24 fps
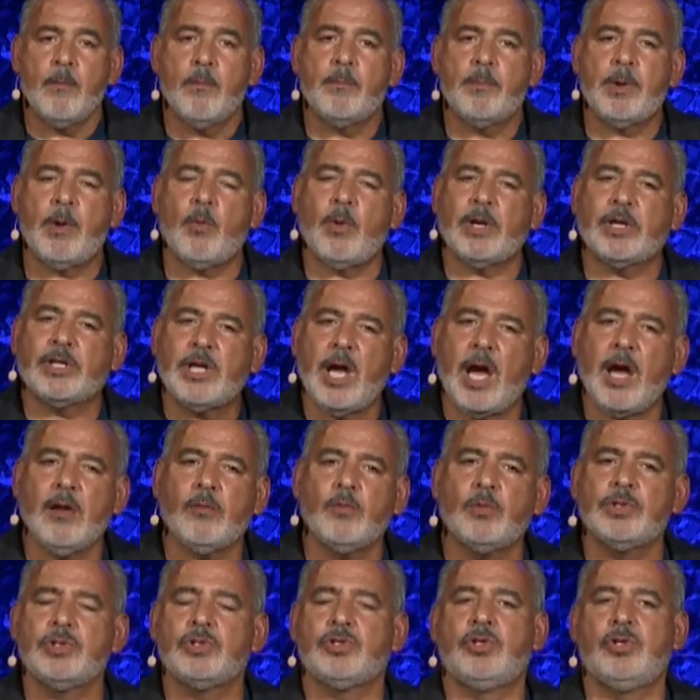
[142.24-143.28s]
But what God
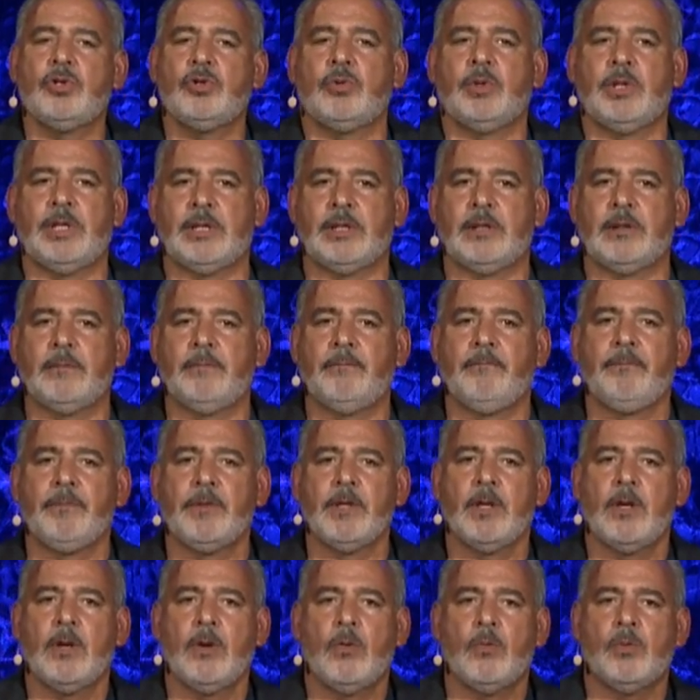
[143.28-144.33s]
was doing
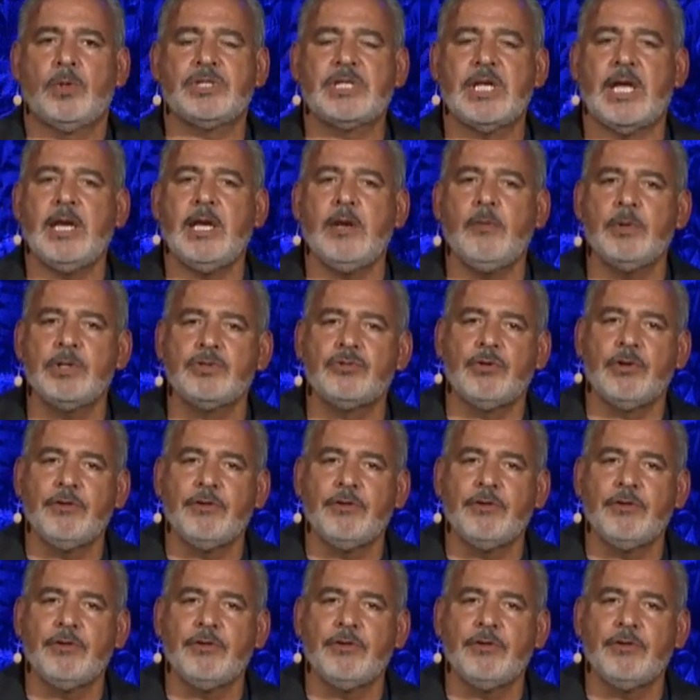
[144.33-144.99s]
was that He was